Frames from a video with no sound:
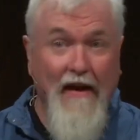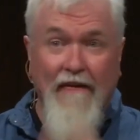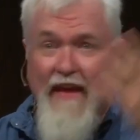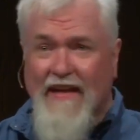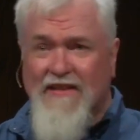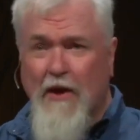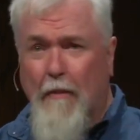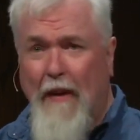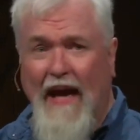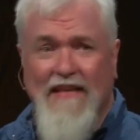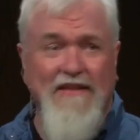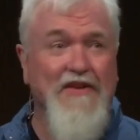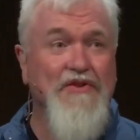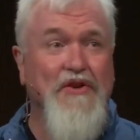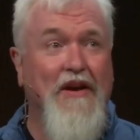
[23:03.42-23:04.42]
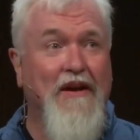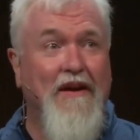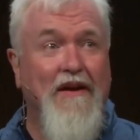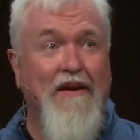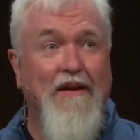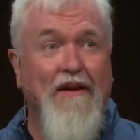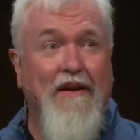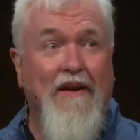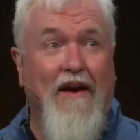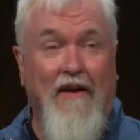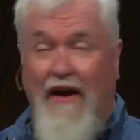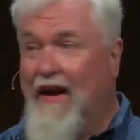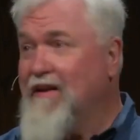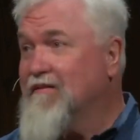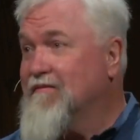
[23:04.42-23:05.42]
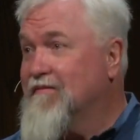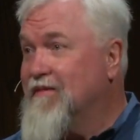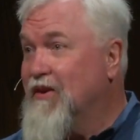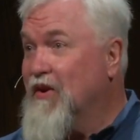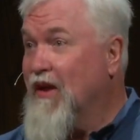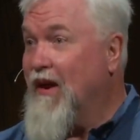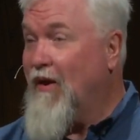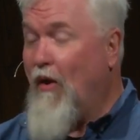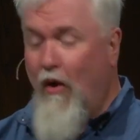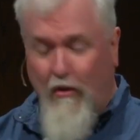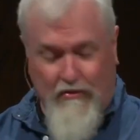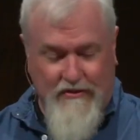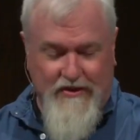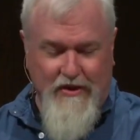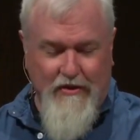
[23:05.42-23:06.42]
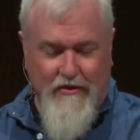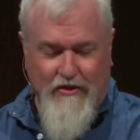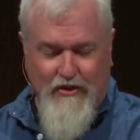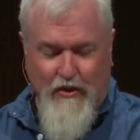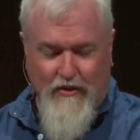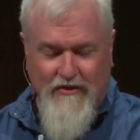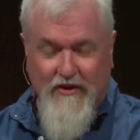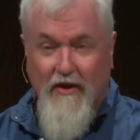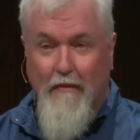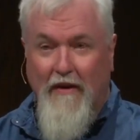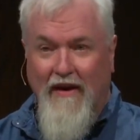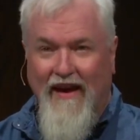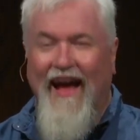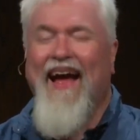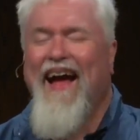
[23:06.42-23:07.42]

that's our passage. All right, you're like, oh, dude, short sermon.